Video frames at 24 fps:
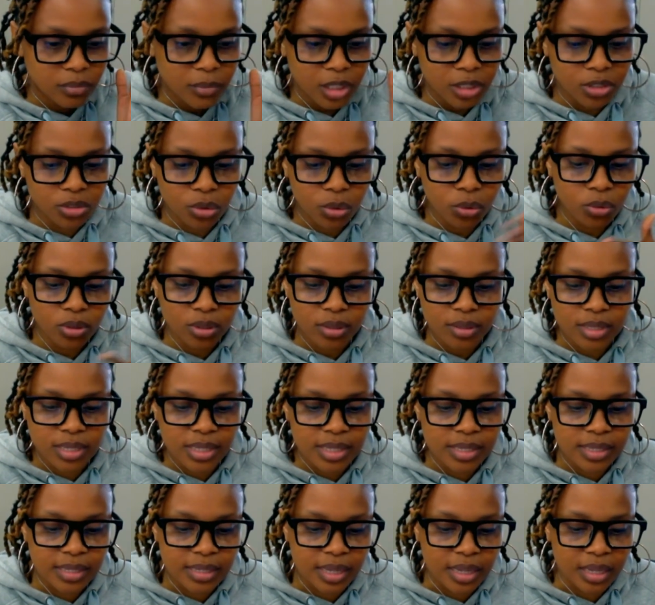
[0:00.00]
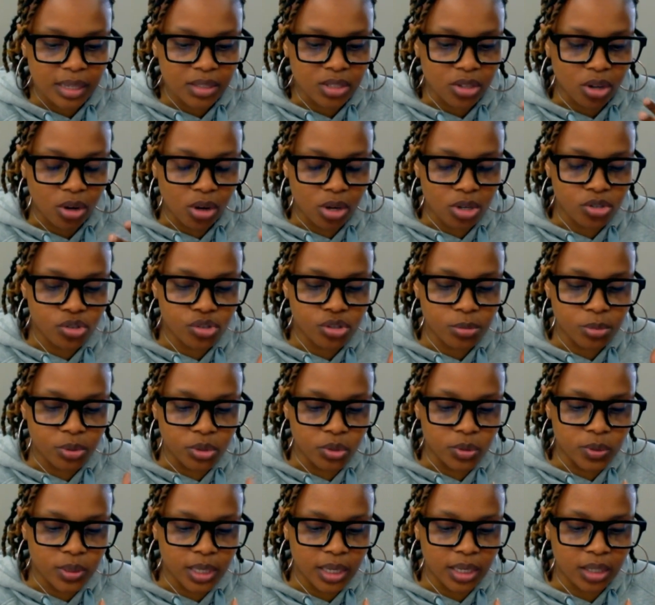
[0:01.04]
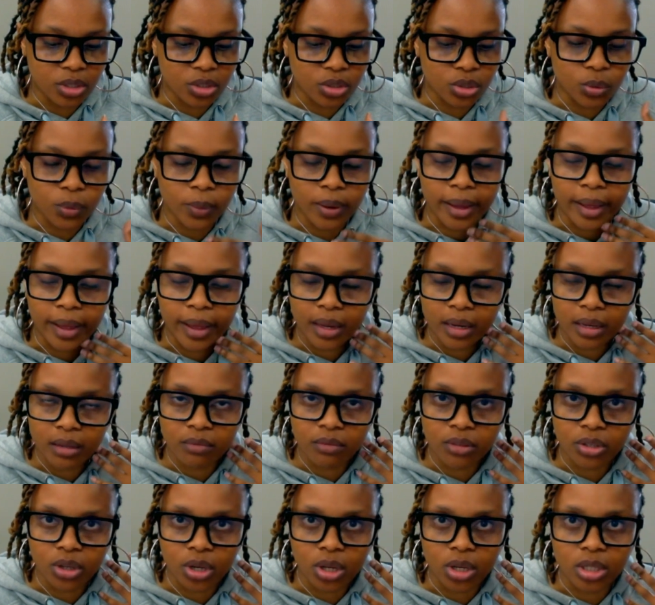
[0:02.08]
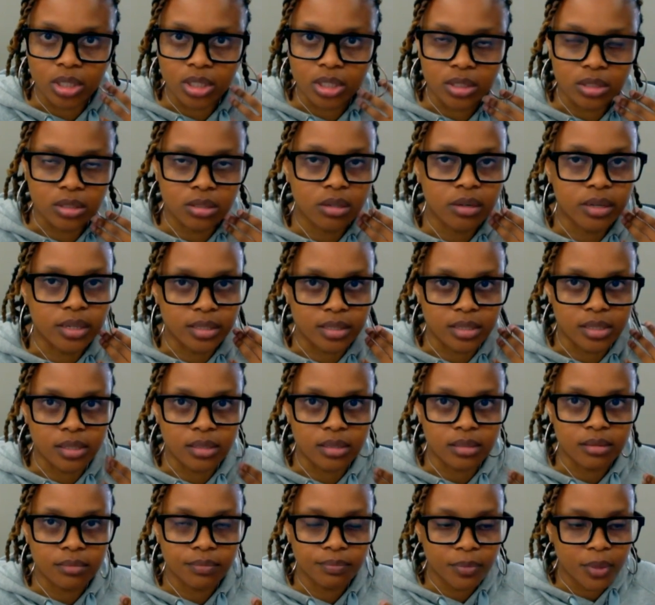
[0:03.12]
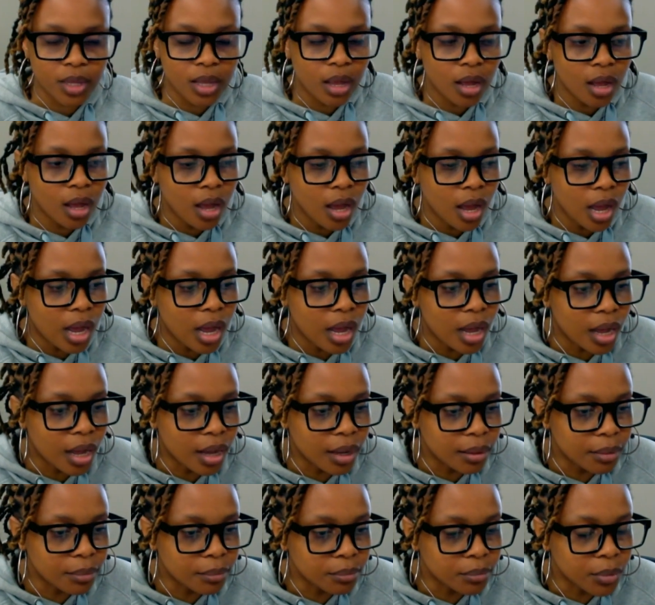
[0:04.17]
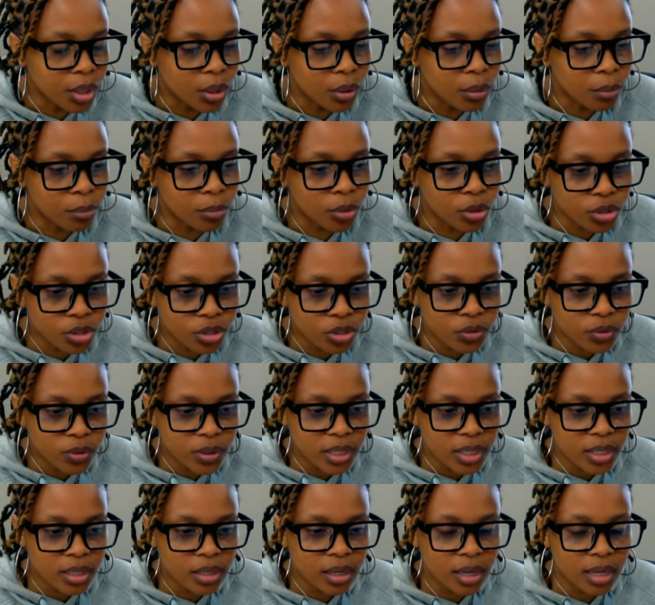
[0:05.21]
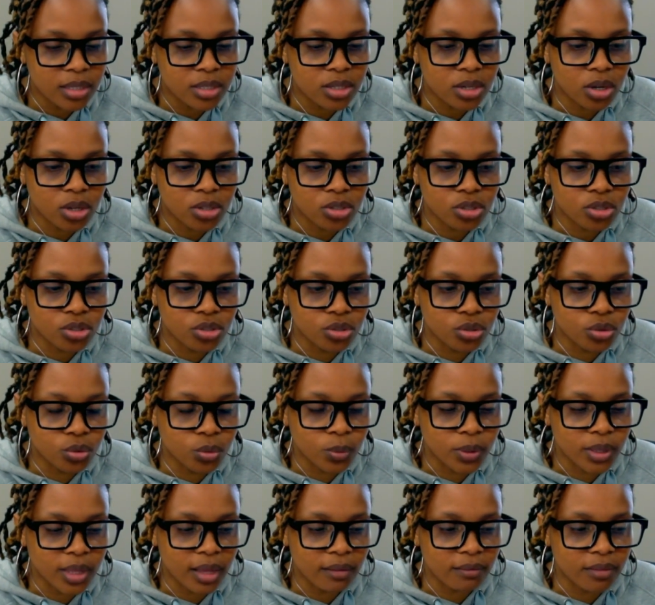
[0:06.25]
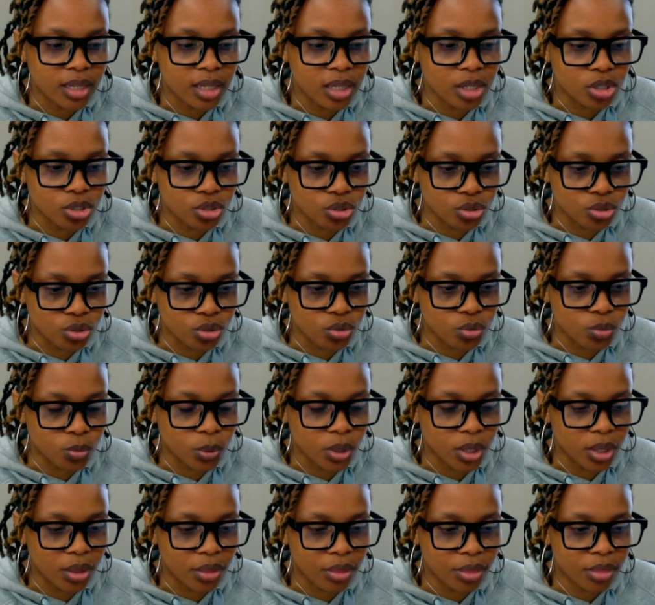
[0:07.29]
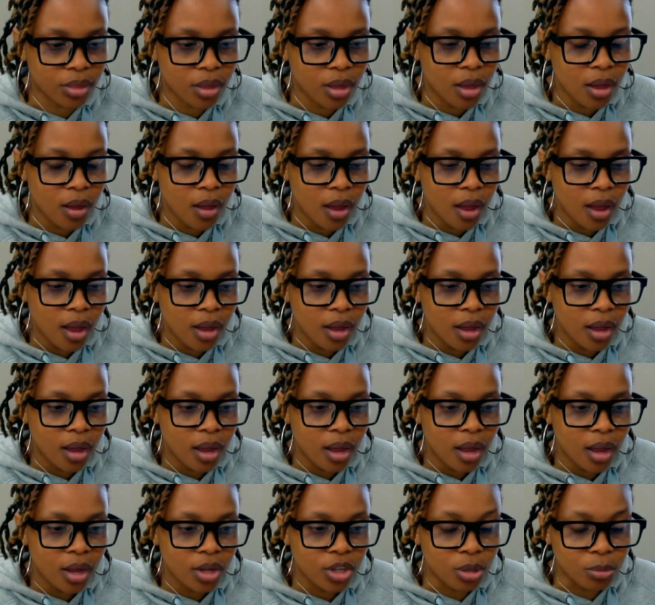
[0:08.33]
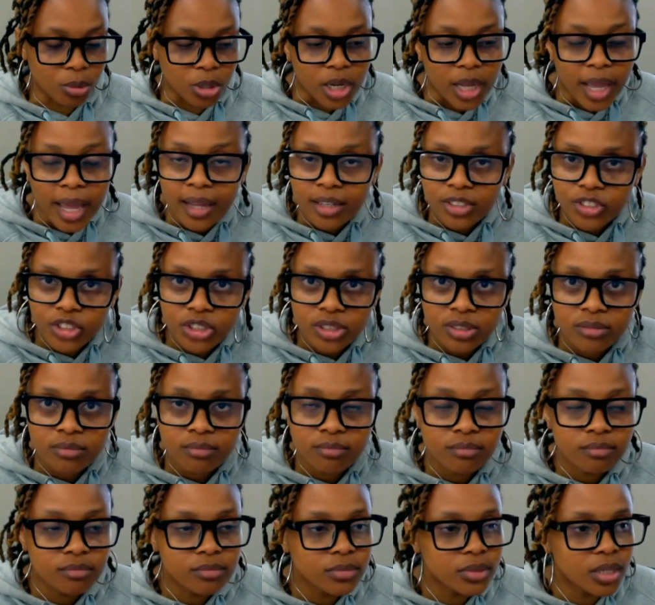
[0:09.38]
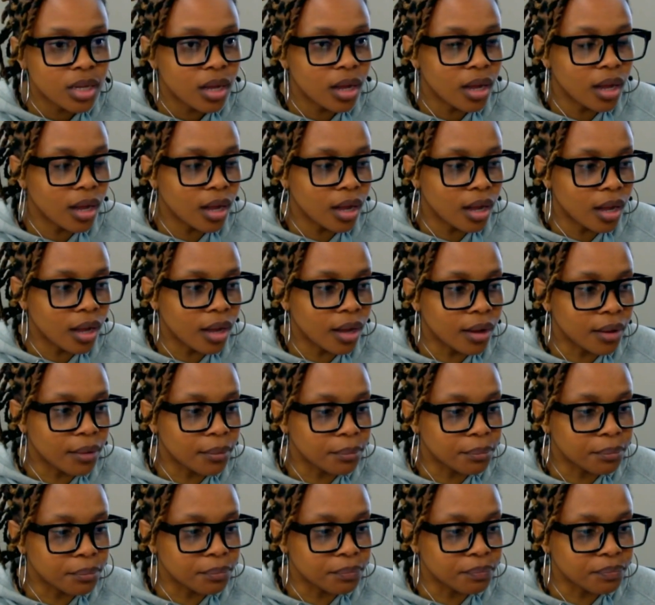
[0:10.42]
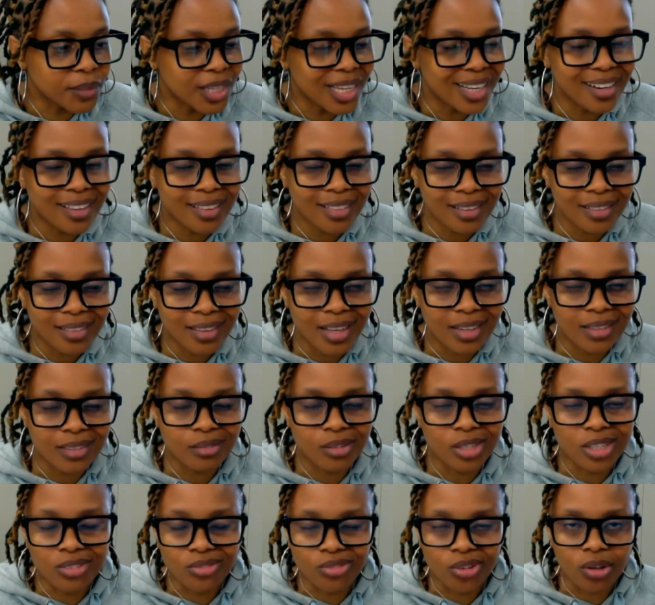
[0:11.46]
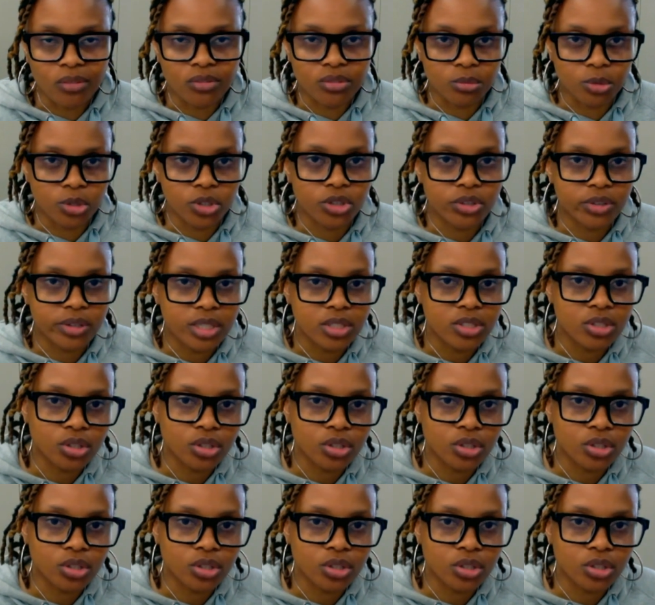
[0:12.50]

So all of these things are contributing to a hell of a lot of just craziness. Mercury has a lot to do with having issues with communication, anything that involves Mercury.